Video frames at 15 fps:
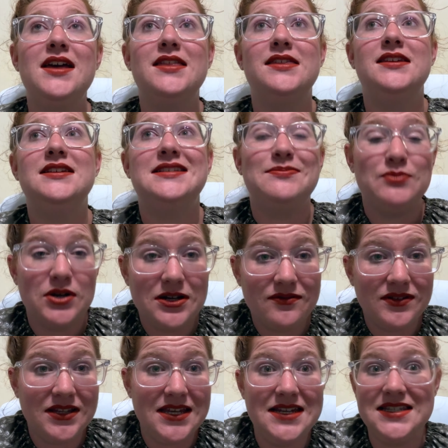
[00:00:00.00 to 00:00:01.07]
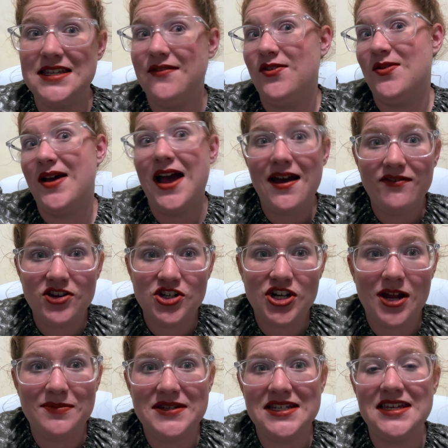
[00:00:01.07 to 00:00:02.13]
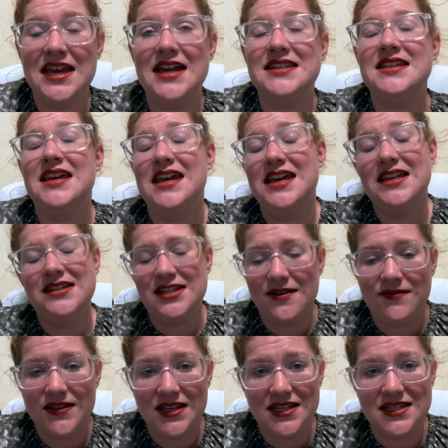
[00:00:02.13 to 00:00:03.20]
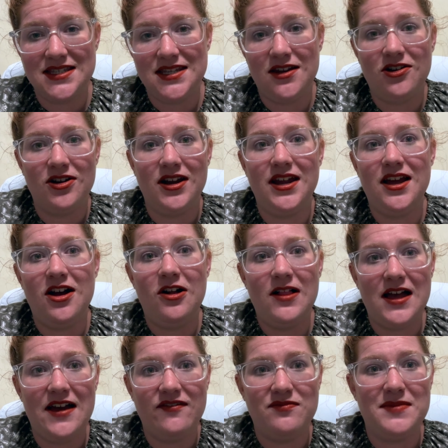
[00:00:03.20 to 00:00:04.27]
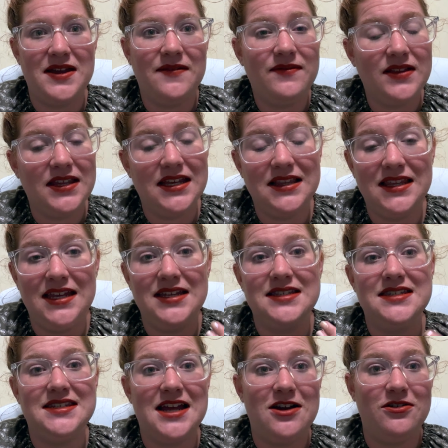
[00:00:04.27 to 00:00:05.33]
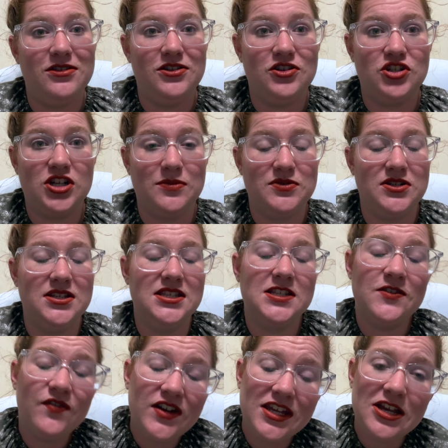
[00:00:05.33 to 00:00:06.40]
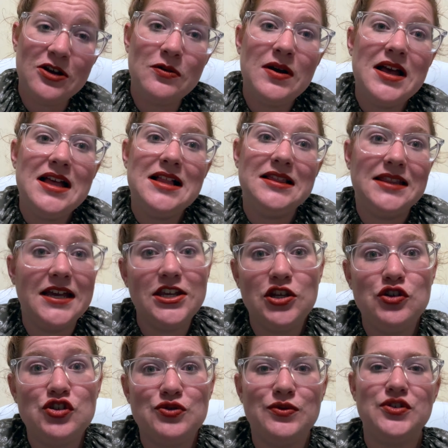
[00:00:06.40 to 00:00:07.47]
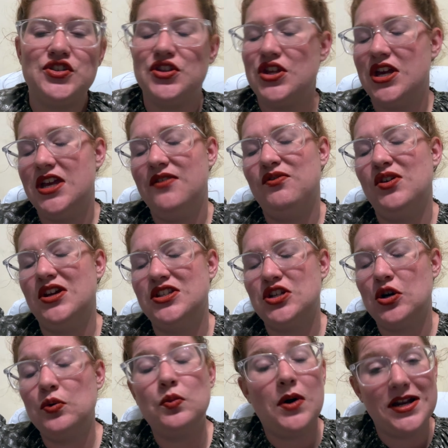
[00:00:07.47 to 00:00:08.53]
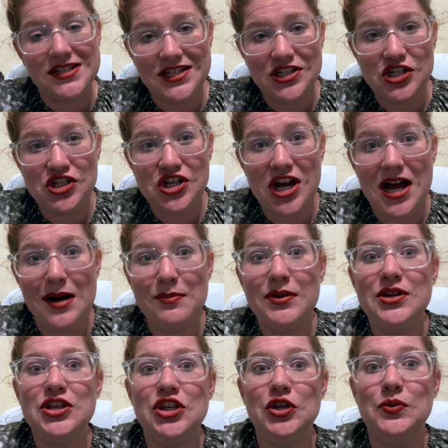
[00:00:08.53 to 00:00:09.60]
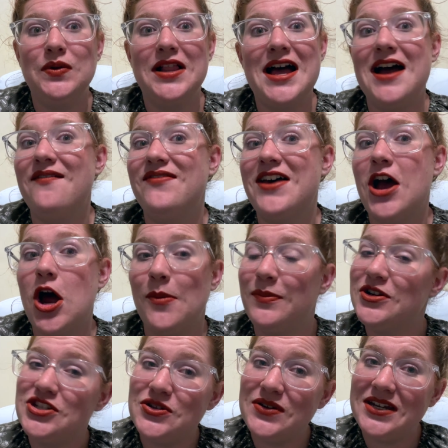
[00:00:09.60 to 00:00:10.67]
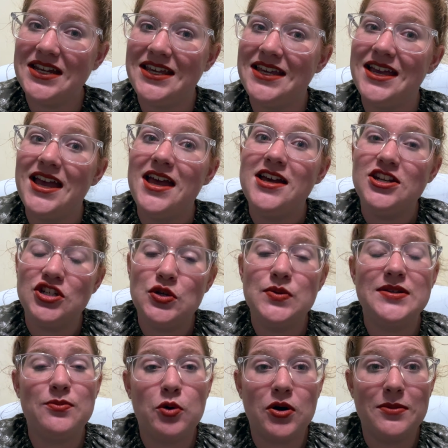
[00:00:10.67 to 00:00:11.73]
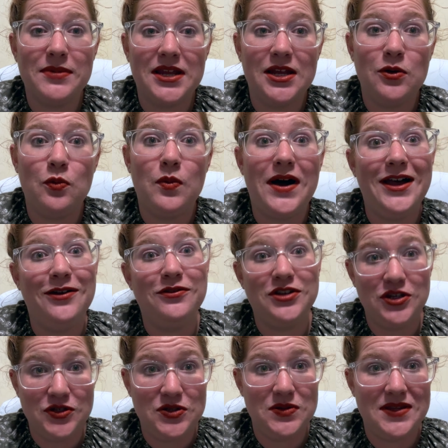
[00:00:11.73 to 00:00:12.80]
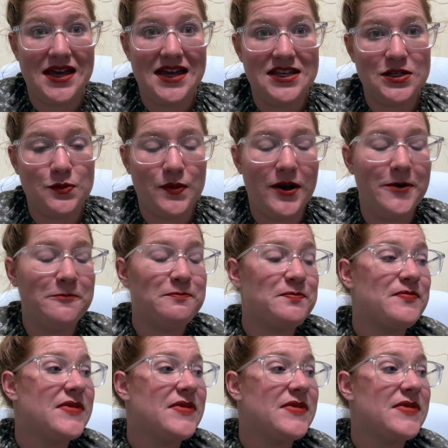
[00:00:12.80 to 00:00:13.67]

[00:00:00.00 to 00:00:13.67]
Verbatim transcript: the spring release. If you haven't shopped it yet, definitely consider it. I'll have my affiliate linked down in the description of this video like usual, so that if you guys are wanting to shop, you will have that opportunity to support me while you do that as well.